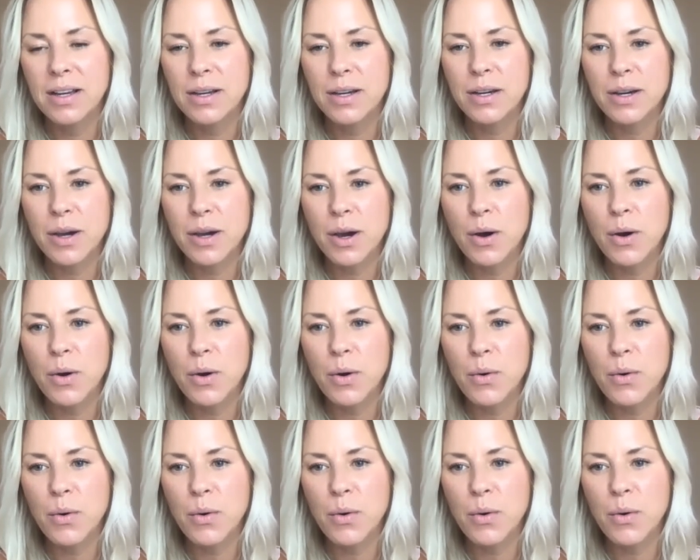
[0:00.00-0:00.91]

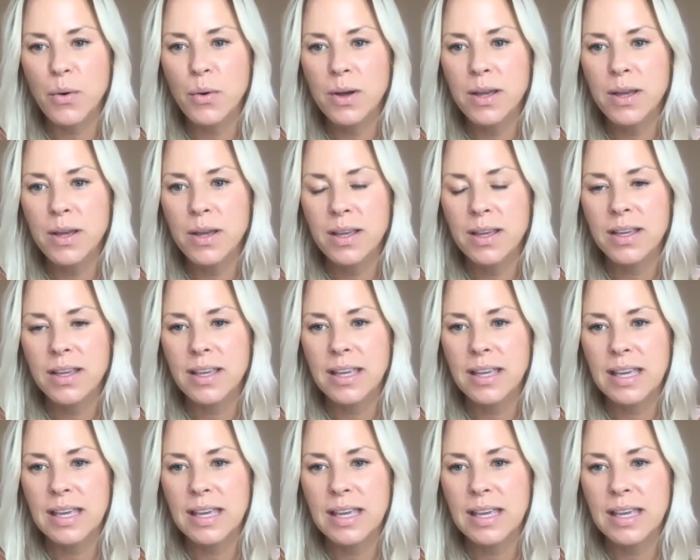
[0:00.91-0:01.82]
Go
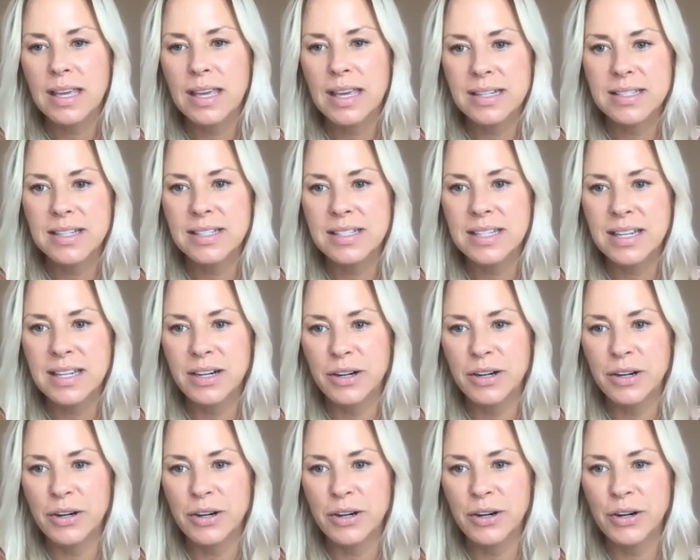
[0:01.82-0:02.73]
eat
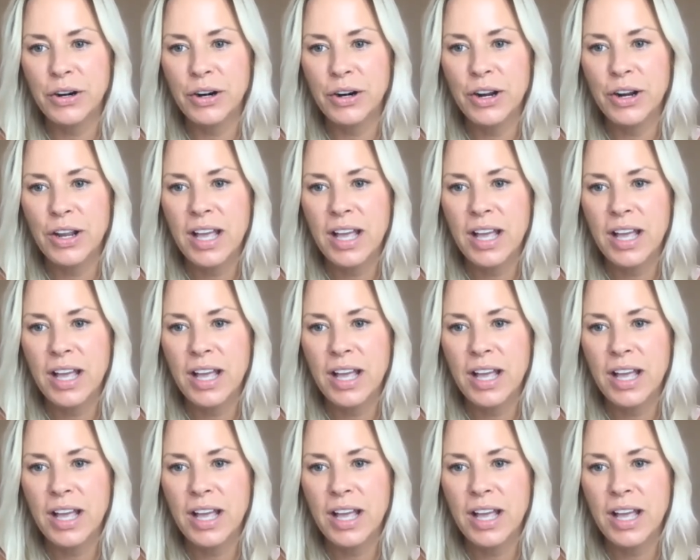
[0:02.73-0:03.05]
dinner